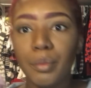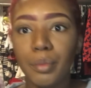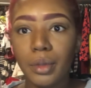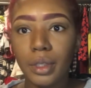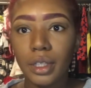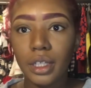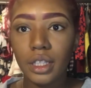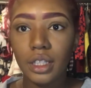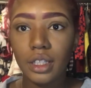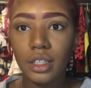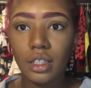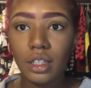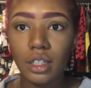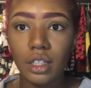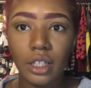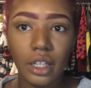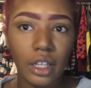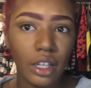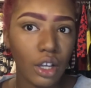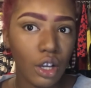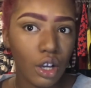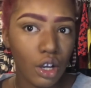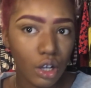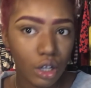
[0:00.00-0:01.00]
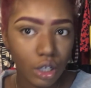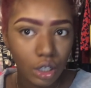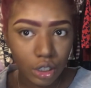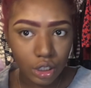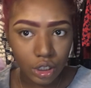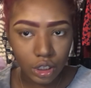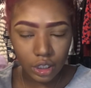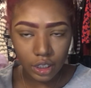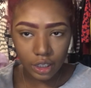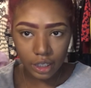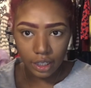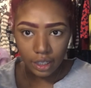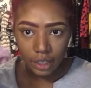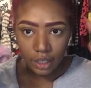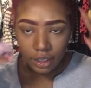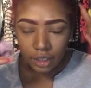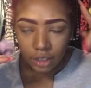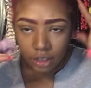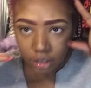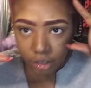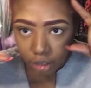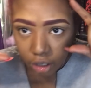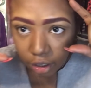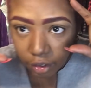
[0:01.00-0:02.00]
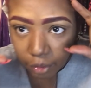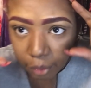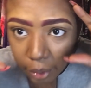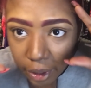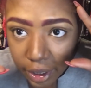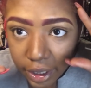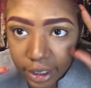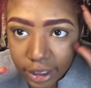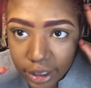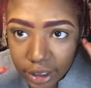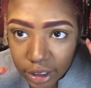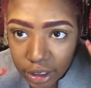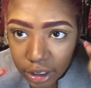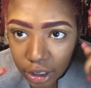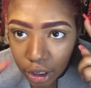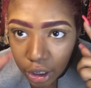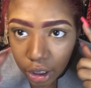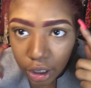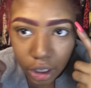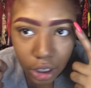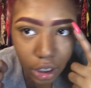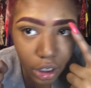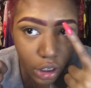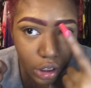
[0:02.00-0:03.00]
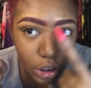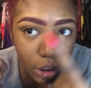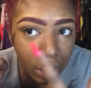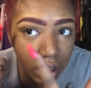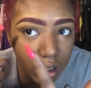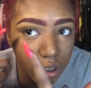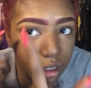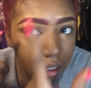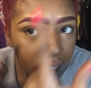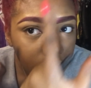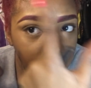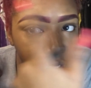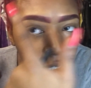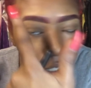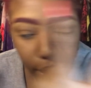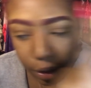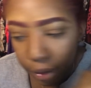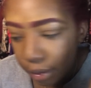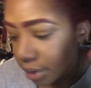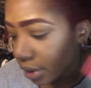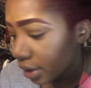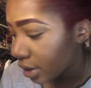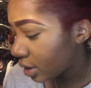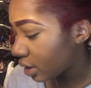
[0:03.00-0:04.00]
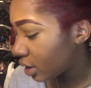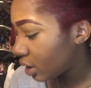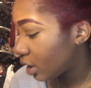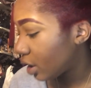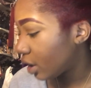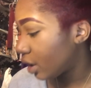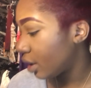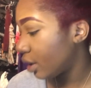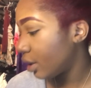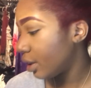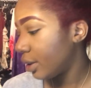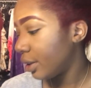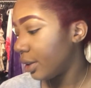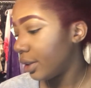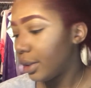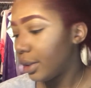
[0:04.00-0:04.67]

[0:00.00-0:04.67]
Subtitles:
the like harsh lines of my concealer, because you can see how it's there.